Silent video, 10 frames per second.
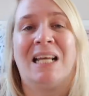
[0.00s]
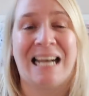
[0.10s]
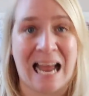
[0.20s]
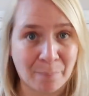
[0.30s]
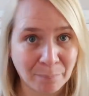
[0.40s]

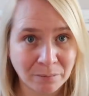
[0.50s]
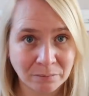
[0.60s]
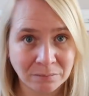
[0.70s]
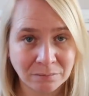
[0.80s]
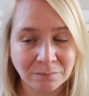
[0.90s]
crap.
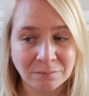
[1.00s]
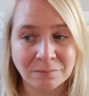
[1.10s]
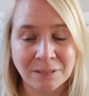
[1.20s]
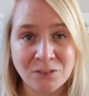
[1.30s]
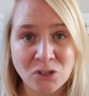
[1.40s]

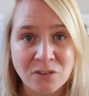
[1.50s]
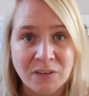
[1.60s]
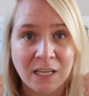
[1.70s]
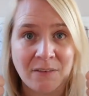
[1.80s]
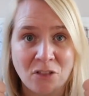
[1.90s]
If you do this
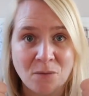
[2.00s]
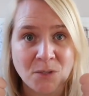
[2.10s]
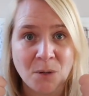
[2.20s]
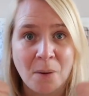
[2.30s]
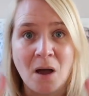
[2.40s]
video, give it a
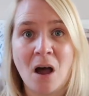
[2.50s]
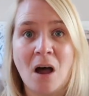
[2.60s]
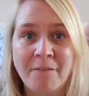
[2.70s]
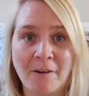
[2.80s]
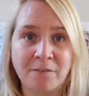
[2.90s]
thumbs up.
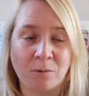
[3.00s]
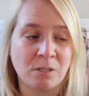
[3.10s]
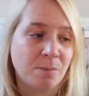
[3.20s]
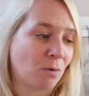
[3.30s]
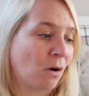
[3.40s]
High five if you want
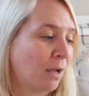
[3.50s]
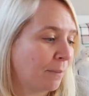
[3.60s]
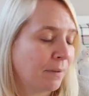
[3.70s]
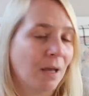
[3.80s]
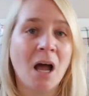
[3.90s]
to subscribe.
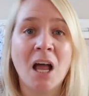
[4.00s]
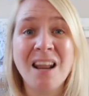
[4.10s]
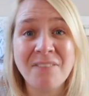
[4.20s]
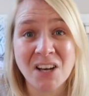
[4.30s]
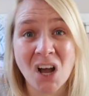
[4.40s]

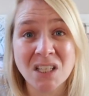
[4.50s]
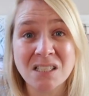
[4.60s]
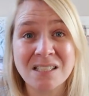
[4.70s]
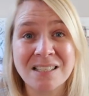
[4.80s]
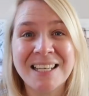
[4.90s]
Love you
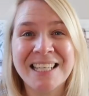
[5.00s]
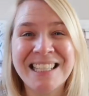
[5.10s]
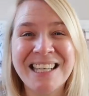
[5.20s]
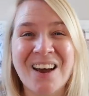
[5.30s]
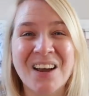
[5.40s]
lots.
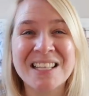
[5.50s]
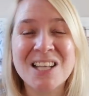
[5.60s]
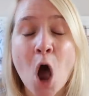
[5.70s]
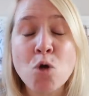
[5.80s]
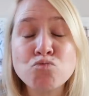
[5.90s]
Good
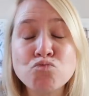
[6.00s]
night.